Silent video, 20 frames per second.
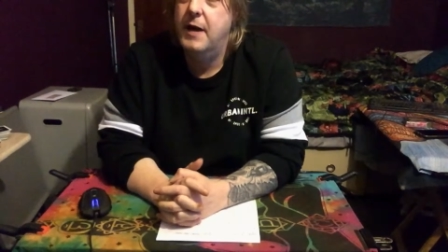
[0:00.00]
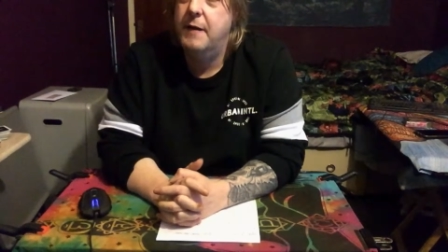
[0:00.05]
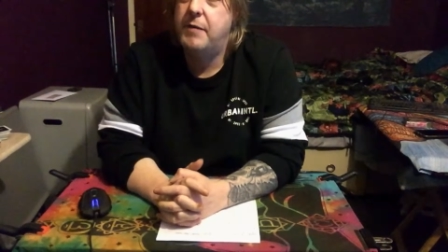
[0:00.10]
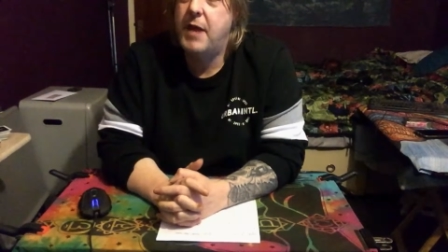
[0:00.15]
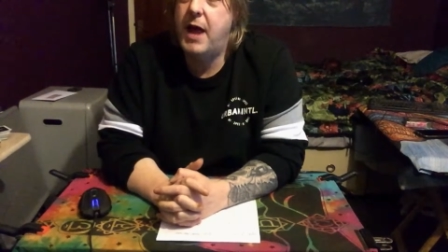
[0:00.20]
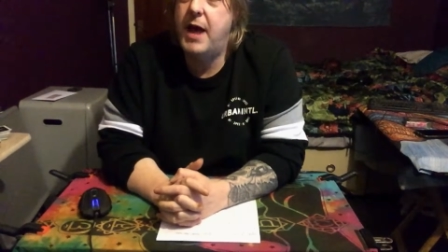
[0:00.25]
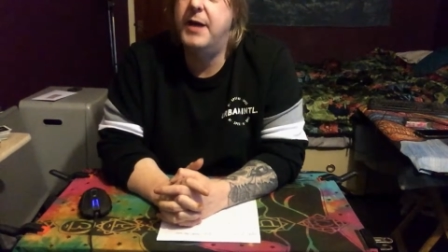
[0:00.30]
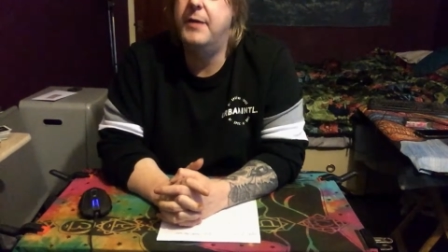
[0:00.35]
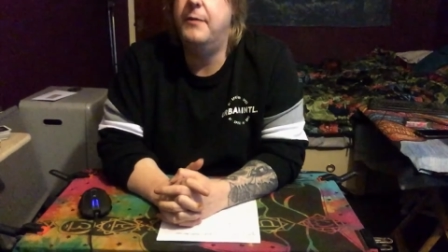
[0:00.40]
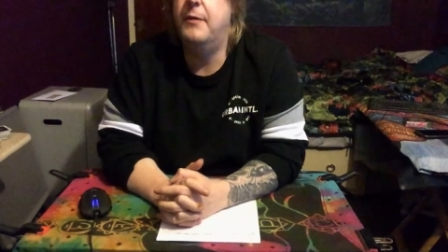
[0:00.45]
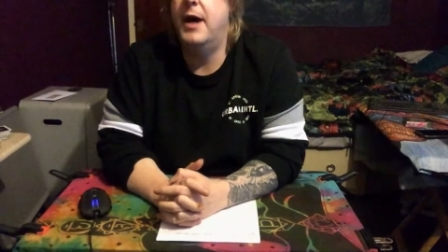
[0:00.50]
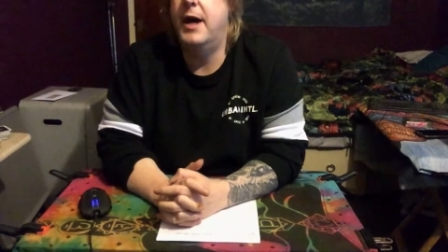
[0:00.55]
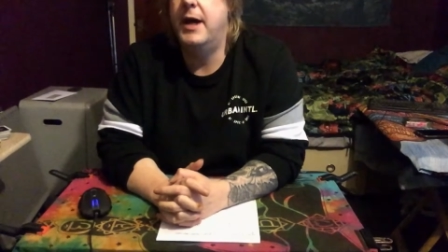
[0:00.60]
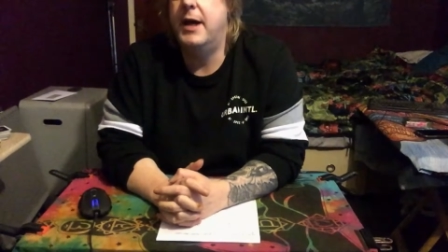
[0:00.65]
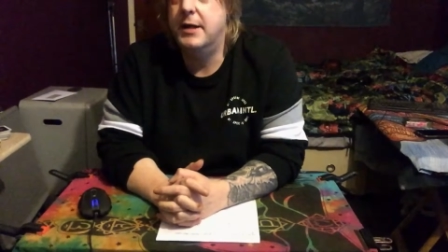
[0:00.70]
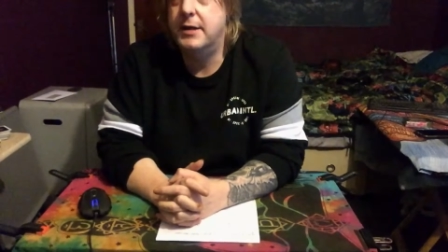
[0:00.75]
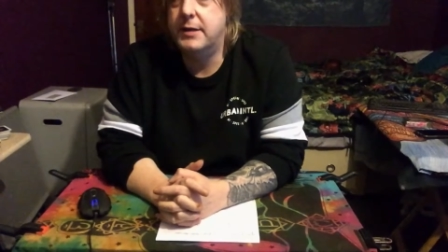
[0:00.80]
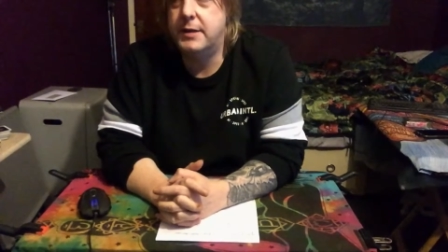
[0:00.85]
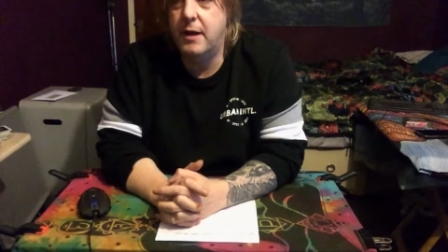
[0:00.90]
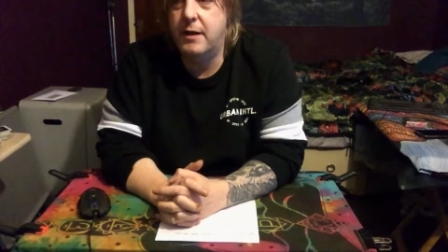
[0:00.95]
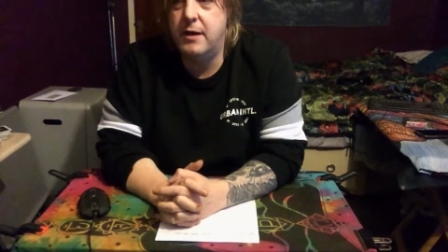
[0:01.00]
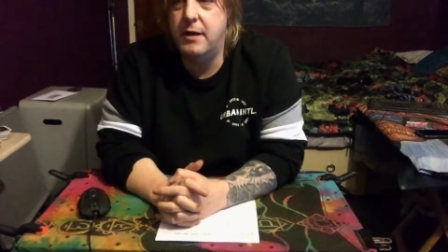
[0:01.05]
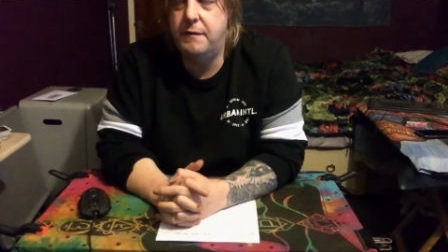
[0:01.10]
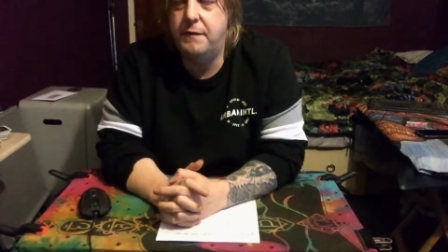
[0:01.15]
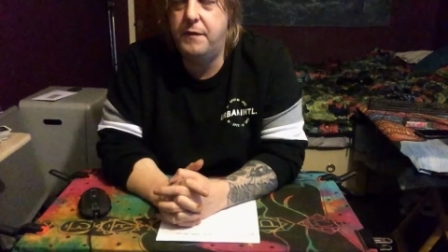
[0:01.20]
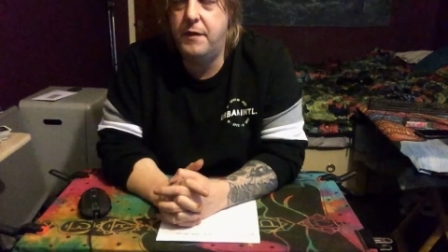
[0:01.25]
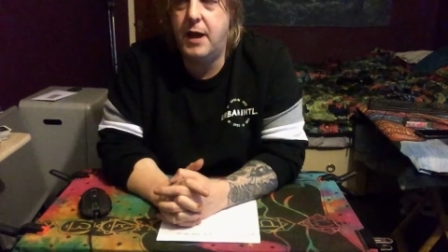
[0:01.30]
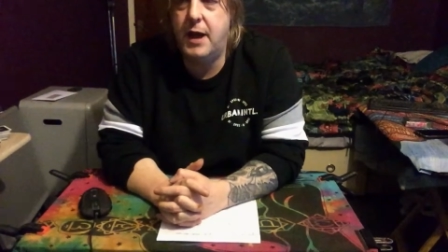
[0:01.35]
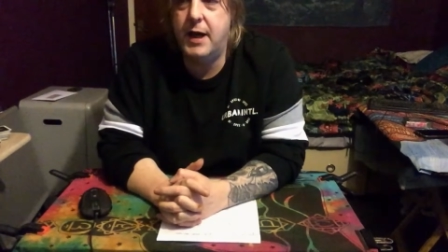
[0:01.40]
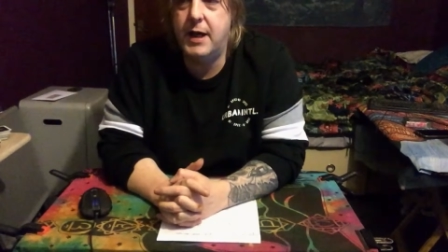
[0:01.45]
anyway, so you
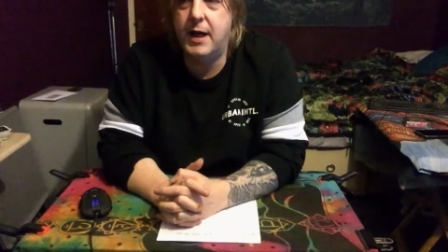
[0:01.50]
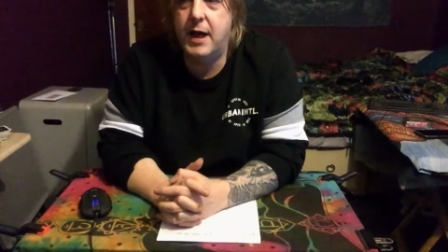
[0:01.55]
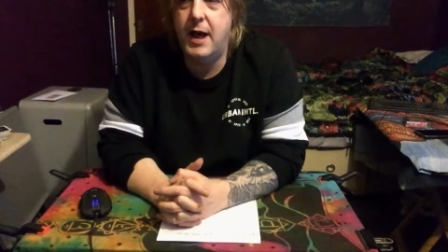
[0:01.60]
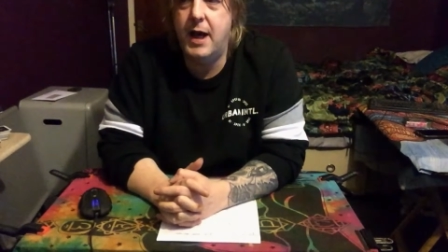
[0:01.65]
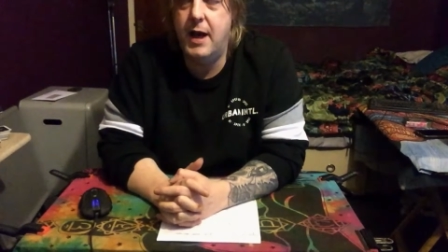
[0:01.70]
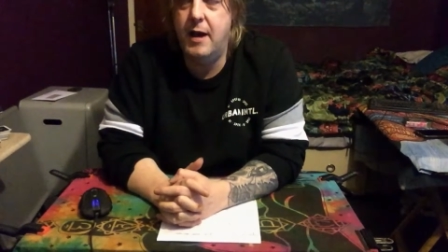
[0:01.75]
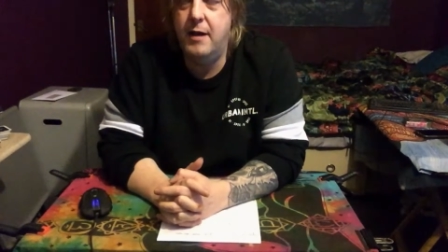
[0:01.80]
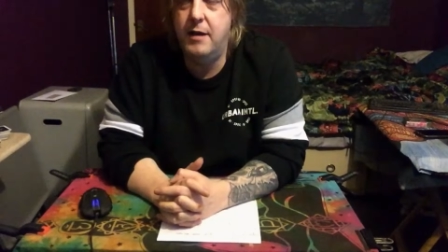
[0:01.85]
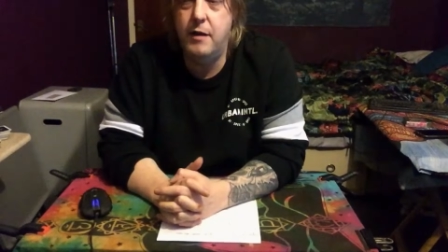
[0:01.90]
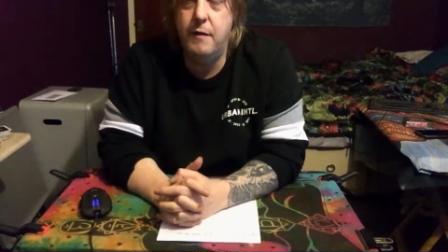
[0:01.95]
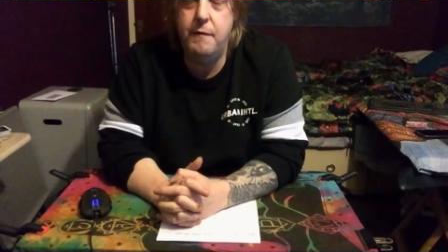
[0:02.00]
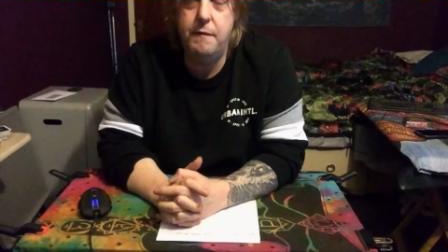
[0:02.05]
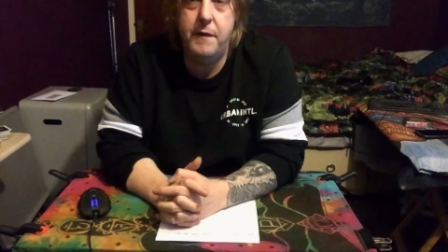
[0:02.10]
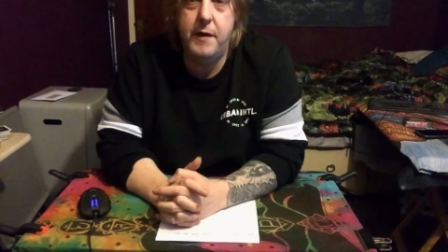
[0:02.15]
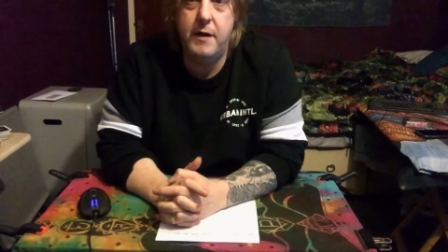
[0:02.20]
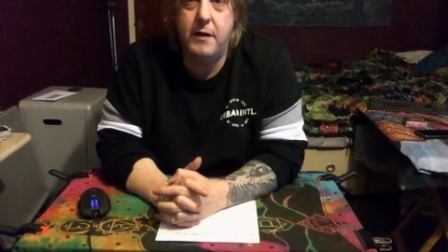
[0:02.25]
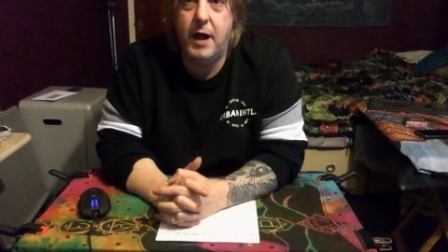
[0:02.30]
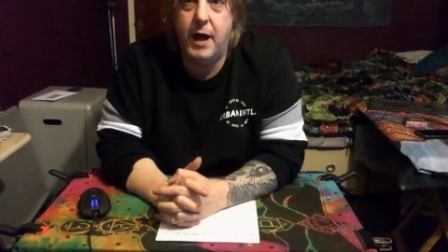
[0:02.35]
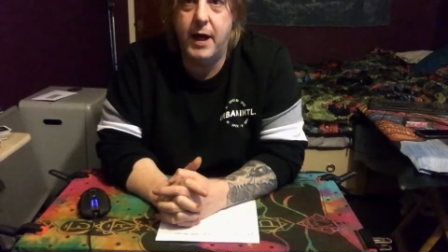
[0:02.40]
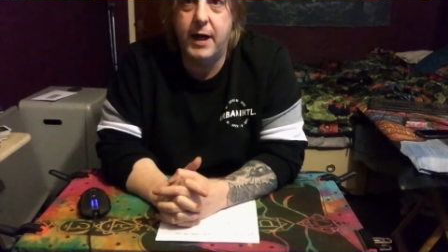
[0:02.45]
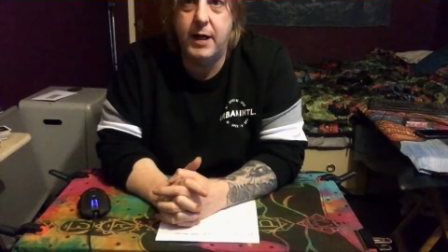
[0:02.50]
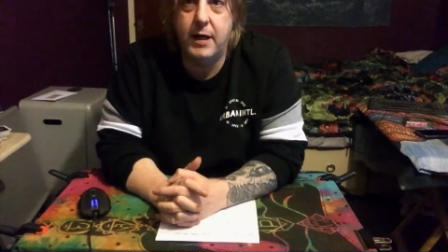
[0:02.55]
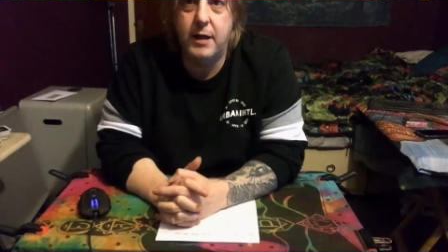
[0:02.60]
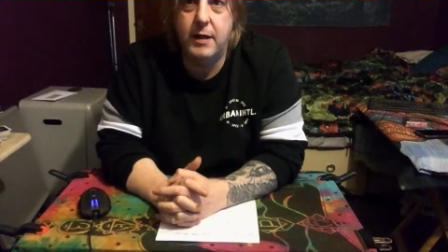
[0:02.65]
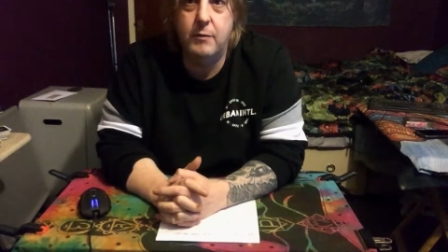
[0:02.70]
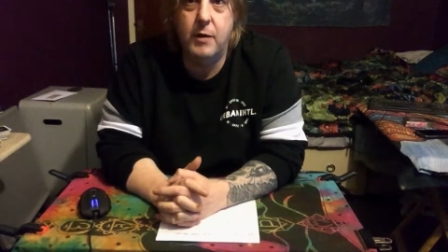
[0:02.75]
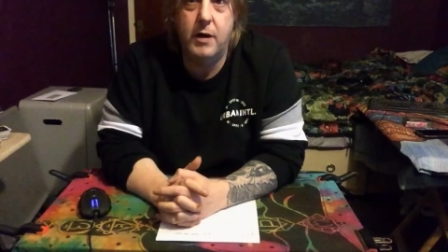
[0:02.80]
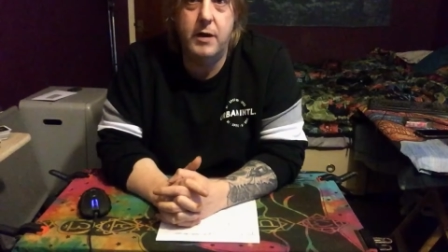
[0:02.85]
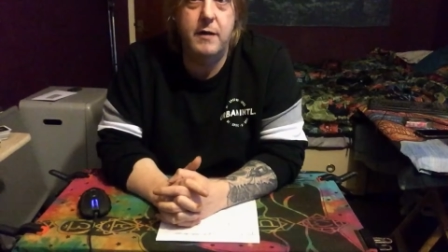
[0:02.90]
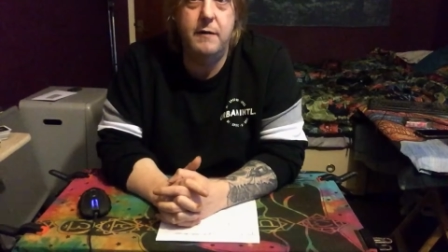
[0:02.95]
feel like, you feel like,
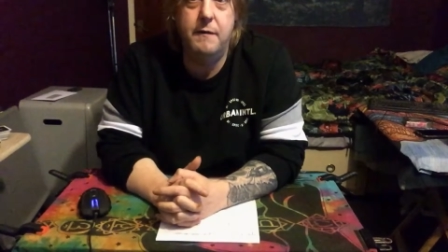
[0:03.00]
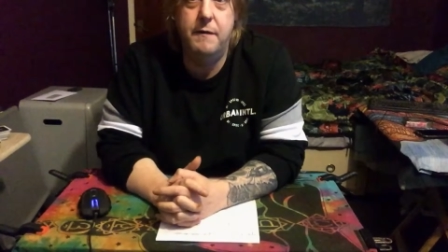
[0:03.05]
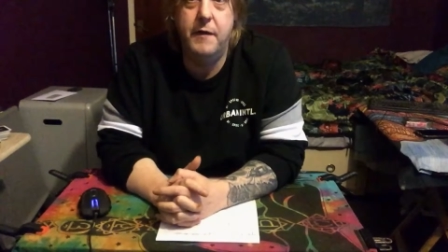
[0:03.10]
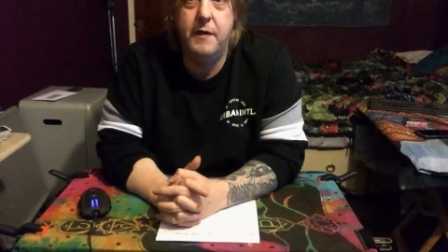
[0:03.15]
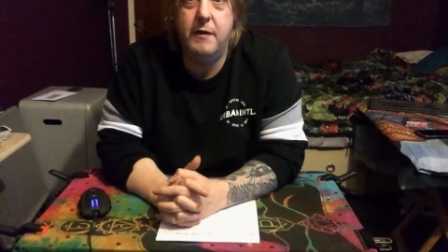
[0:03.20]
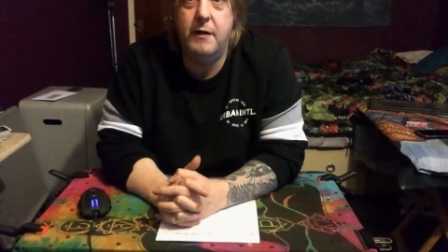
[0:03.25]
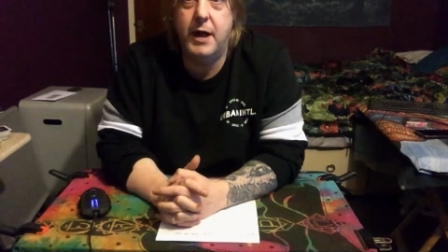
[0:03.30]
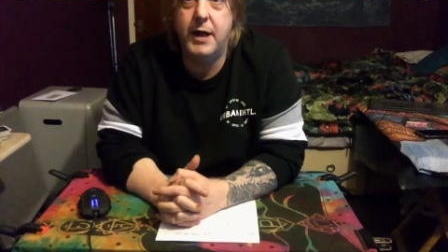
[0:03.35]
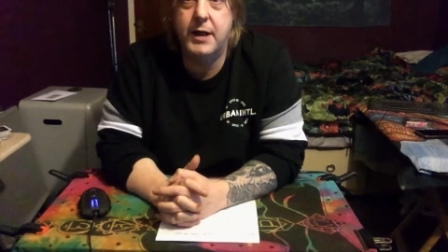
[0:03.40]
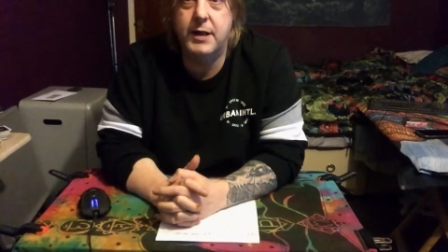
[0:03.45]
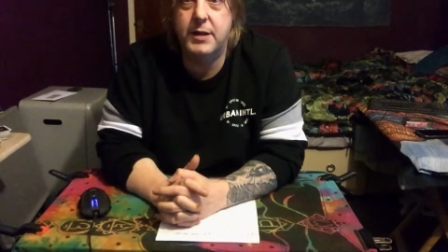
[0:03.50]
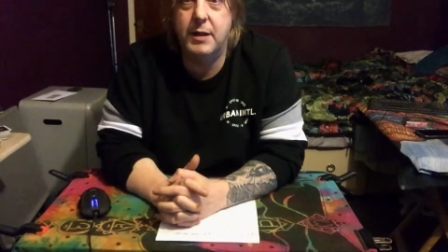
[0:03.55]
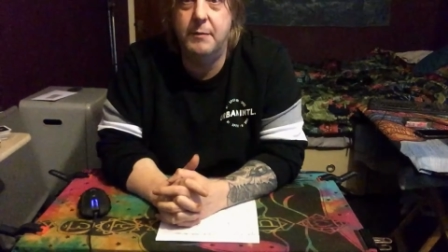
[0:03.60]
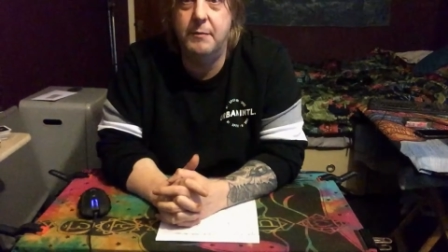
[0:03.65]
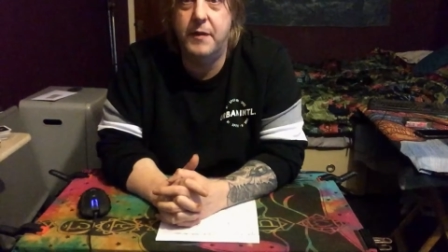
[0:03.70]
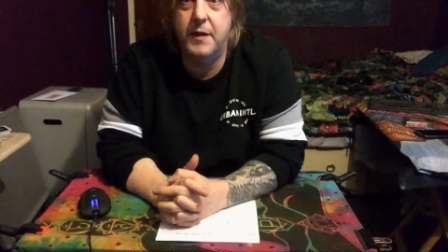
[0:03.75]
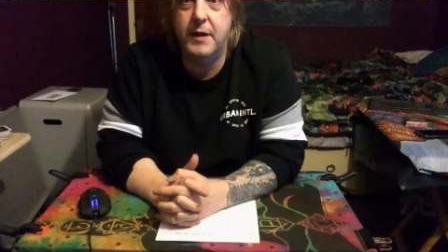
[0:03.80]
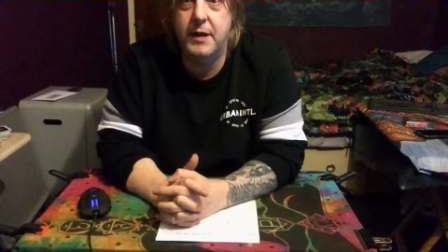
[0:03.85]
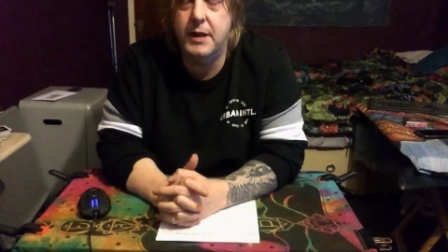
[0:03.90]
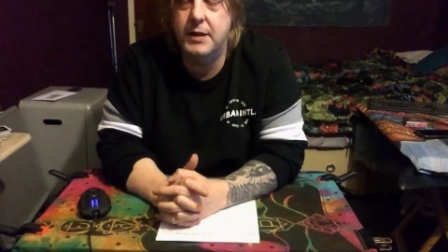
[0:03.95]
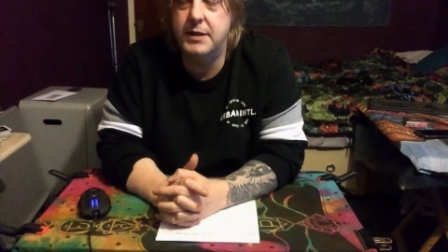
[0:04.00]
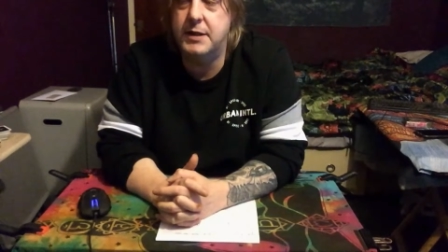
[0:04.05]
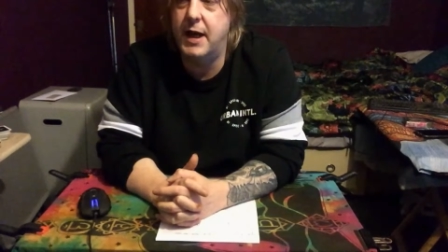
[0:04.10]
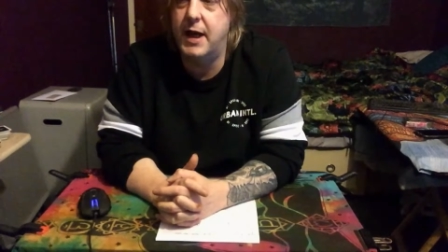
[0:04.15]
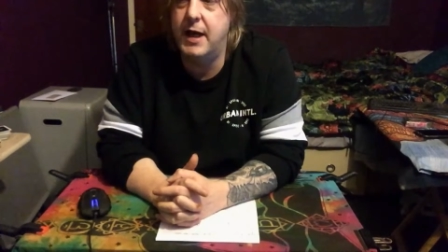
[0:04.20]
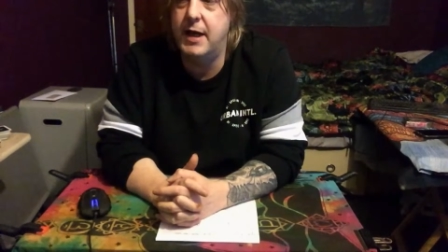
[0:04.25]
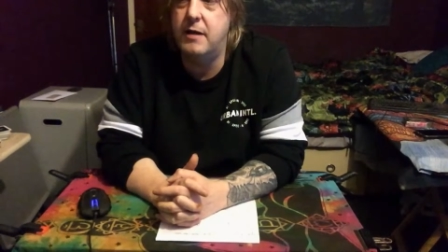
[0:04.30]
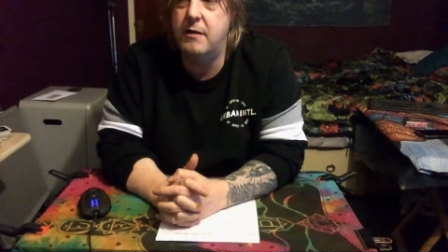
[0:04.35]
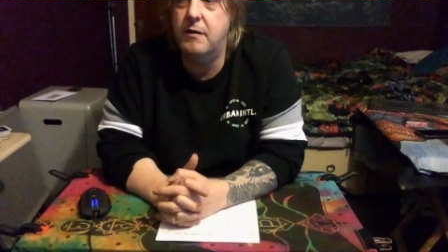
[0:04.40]
well, you feel like something they're saying.